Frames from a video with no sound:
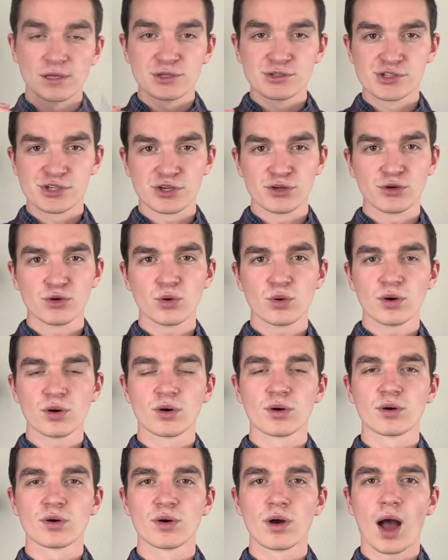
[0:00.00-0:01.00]
2,
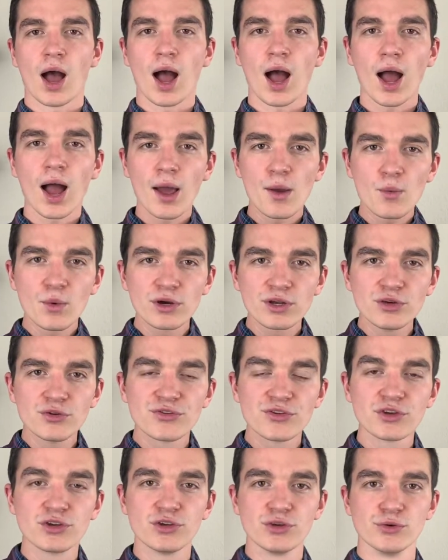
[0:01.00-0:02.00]
I want you
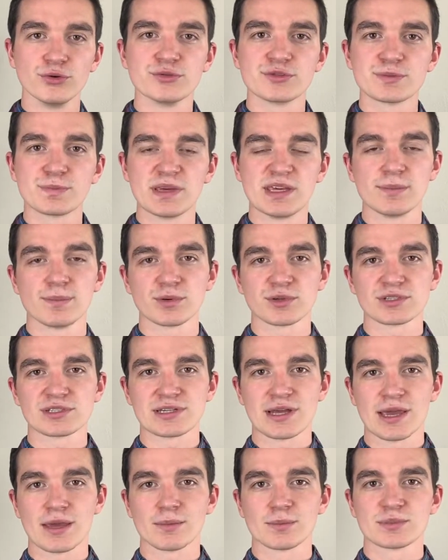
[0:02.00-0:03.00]
to use people's
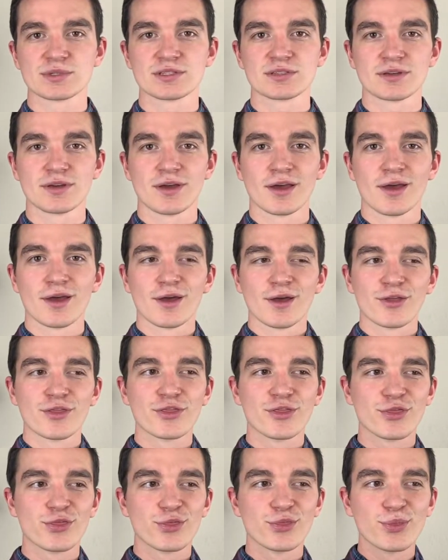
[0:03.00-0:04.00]
names.
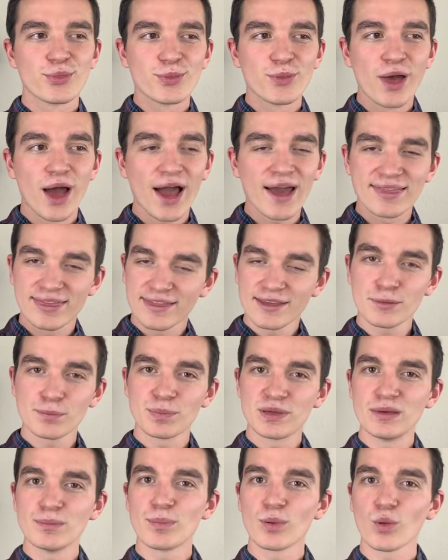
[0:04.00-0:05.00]
I think
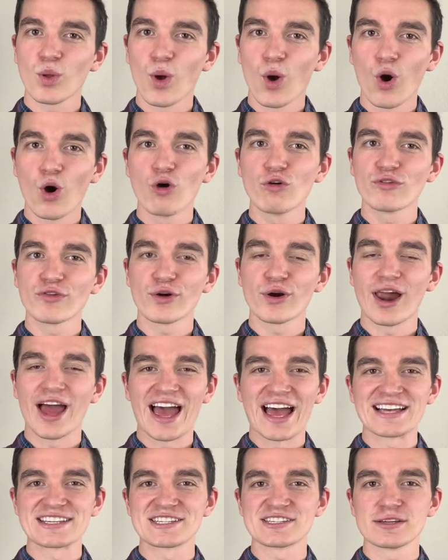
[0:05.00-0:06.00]
people
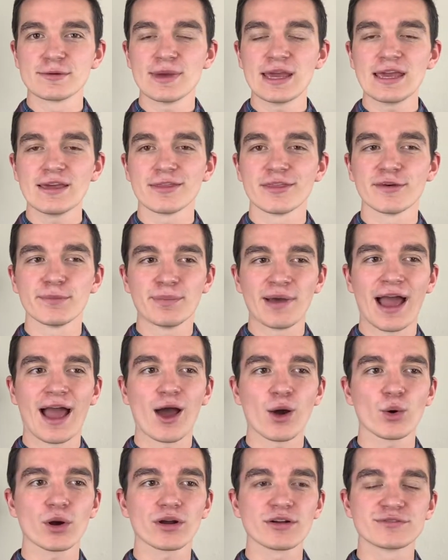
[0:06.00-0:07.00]
overestimate the
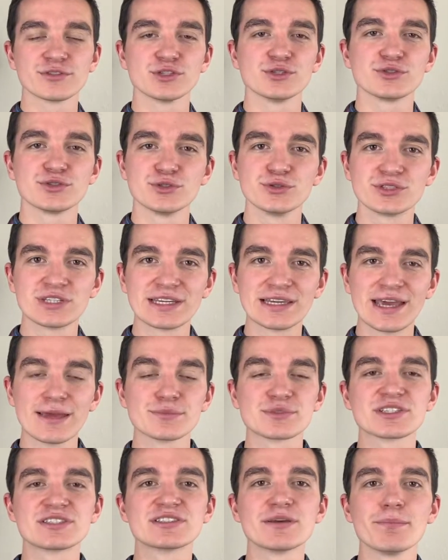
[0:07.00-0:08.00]
power of just using
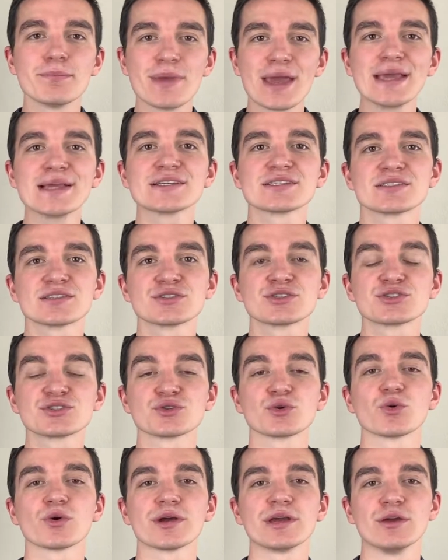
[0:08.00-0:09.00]
names because it makes the
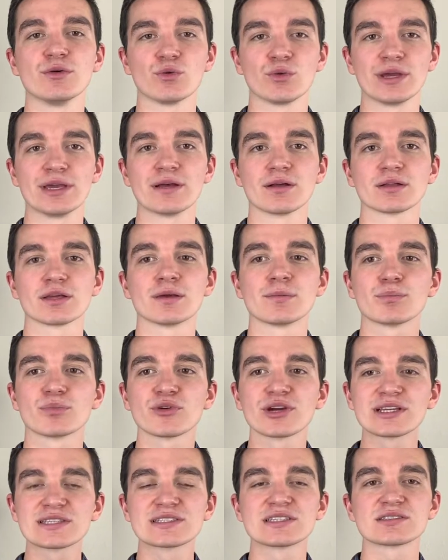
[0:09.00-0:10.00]
story real. It
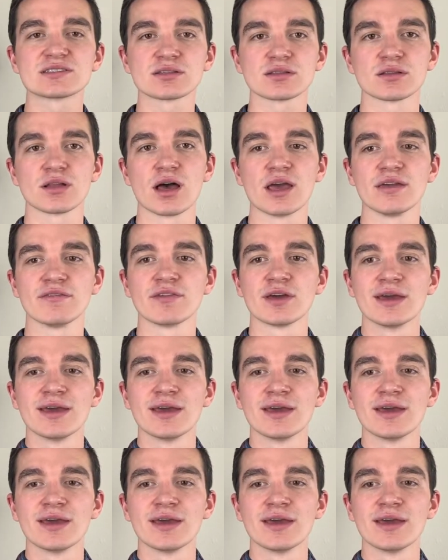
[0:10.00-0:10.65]
brings it to life.